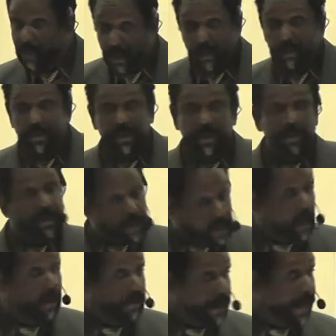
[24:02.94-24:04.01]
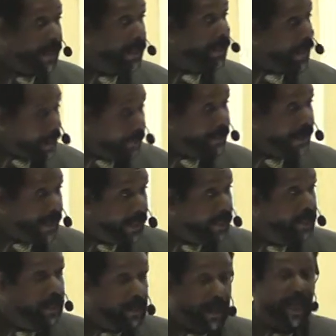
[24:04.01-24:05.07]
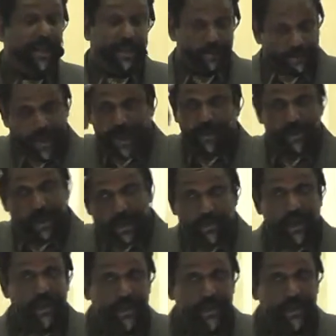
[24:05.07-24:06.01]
But Lulu is all right. Amen. Got the faculty of